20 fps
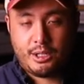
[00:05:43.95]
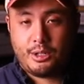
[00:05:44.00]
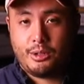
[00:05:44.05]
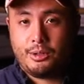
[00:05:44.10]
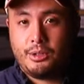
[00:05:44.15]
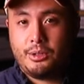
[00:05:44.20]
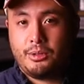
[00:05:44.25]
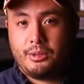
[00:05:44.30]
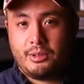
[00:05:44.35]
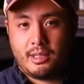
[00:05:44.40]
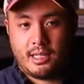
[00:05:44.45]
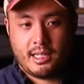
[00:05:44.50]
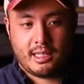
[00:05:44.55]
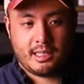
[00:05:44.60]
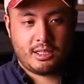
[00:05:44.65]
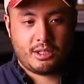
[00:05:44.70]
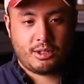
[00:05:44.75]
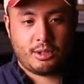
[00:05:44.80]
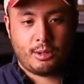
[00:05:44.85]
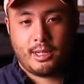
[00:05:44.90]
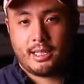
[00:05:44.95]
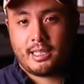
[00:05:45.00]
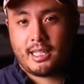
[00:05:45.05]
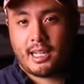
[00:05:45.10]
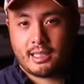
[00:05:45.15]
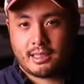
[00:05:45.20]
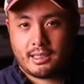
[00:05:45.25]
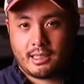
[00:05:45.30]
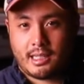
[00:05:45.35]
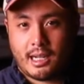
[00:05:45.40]
do use this during
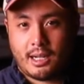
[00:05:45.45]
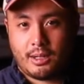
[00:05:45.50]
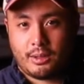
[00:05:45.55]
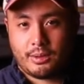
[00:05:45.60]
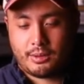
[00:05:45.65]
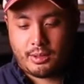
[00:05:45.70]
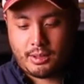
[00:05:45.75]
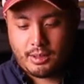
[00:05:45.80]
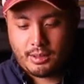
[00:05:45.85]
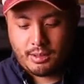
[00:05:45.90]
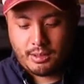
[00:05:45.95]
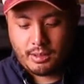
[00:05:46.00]
tech scouts